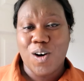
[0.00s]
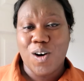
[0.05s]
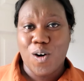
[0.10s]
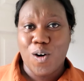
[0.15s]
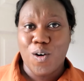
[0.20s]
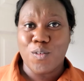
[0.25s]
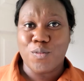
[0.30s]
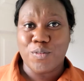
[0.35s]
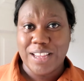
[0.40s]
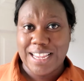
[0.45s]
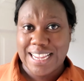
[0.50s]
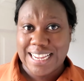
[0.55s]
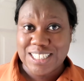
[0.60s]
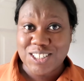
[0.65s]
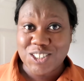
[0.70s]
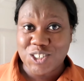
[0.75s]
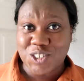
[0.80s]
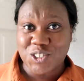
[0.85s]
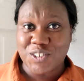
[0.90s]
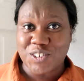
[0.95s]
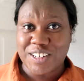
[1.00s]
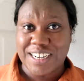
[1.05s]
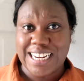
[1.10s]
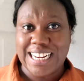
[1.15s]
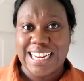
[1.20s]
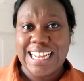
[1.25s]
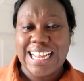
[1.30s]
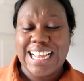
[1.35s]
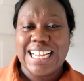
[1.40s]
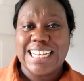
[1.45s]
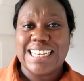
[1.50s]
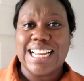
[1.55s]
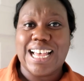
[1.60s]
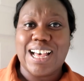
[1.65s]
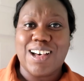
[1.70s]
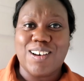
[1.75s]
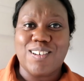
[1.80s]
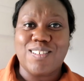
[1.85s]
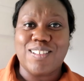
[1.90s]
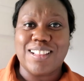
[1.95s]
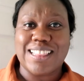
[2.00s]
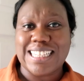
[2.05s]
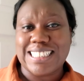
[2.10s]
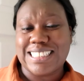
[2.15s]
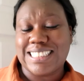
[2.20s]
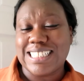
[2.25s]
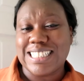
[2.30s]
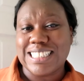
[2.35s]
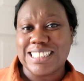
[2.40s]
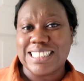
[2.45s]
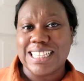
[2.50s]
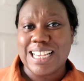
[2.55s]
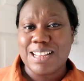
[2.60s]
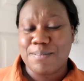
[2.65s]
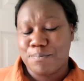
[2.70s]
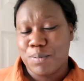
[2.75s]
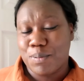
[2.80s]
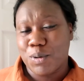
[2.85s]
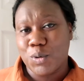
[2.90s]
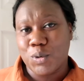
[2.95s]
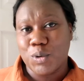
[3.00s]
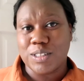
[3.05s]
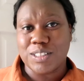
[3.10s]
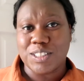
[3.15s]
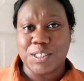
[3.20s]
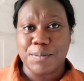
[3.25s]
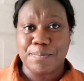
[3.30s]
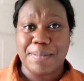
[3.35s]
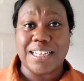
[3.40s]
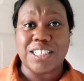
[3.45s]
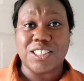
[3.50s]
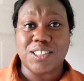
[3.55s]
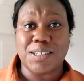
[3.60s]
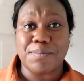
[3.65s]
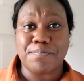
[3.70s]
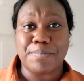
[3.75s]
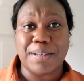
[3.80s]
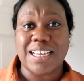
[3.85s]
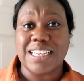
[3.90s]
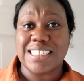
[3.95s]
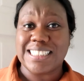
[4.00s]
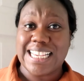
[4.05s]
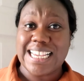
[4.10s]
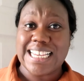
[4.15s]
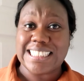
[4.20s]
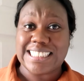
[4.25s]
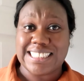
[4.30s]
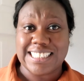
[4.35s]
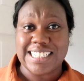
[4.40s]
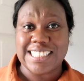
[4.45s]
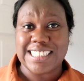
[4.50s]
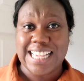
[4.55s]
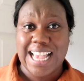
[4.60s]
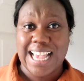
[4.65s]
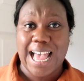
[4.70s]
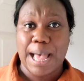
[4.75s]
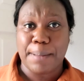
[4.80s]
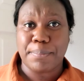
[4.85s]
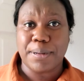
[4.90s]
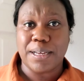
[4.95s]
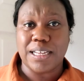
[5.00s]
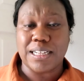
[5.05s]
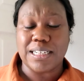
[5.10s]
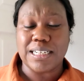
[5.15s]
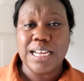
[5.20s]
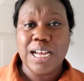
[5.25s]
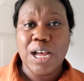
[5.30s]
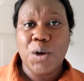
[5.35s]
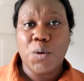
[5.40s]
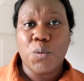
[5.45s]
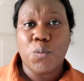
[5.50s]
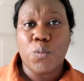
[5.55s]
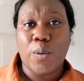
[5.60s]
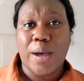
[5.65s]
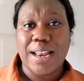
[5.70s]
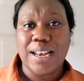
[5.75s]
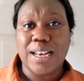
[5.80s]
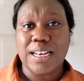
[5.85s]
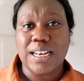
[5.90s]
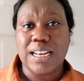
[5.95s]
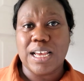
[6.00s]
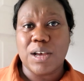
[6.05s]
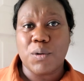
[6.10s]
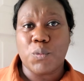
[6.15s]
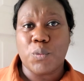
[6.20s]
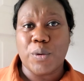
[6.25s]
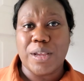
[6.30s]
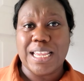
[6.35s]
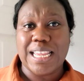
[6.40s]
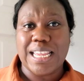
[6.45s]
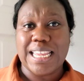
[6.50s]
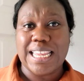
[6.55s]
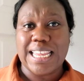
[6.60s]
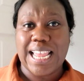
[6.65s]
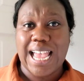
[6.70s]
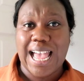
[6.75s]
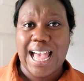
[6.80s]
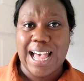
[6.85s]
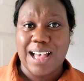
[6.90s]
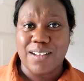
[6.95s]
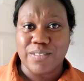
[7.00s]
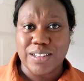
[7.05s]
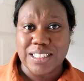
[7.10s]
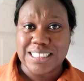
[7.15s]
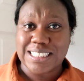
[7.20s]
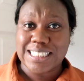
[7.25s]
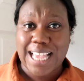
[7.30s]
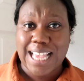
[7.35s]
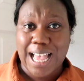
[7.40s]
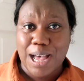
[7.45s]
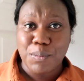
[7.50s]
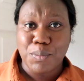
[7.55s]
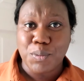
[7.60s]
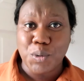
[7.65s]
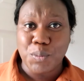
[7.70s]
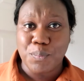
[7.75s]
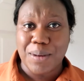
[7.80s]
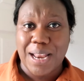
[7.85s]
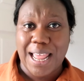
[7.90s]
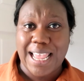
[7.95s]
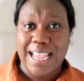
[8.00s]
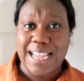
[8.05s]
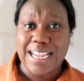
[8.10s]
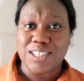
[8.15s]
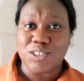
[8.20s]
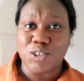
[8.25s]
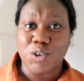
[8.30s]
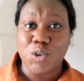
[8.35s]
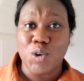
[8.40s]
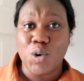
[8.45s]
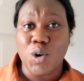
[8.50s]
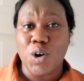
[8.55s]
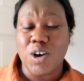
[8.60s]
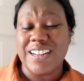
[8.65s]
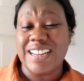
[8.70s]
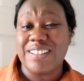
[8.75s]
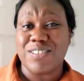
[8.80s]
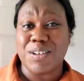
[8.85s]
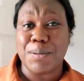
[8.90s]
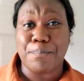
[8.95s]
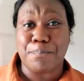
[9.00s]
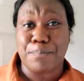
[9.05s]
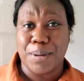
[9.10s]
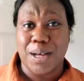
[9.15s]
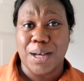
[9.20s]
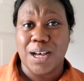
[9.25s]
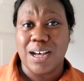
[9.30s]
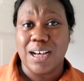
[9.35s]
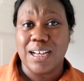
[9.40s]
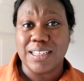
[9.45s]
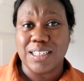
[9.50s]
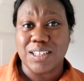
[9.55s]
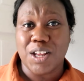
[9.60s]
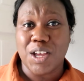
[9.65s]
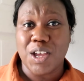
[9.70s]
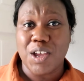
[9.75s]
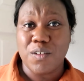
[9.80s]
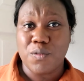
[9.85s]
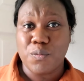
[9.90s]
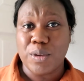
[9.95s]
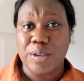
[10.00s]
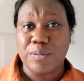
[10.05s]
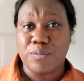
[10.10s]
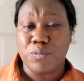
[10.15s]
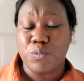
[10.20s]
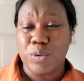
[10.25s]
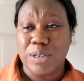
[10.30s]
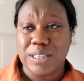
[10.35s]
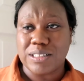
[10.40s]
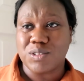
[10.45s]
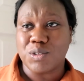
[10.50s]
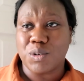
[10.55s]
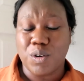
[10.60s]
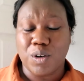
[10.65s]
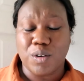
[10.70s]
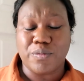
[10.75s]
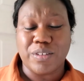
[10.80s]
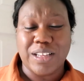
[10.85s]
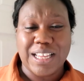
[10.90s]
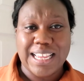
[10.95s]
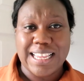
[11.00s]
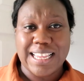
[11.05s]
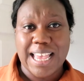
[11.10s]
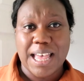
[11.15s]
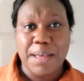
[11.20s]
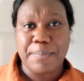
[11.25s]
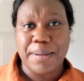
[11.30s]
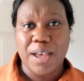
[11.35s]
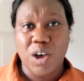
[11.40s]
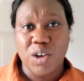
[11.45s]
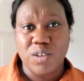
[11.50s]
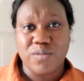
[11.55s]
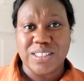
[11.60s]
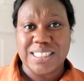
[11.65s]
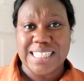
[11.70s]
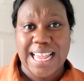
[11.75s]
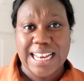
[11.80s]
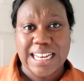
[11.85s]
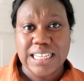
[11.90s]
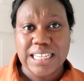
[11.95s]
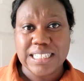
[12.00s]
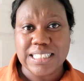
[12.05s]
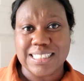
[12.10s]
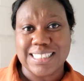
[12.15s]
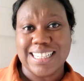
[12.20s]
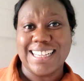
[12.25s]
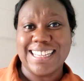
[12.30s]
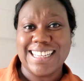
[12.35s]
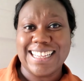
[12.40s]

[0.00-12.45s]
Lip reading: of injury. Now, this is important to mention because it does happen when we have a scalpel blade or even a burr, if we sort of get a bit overzealous.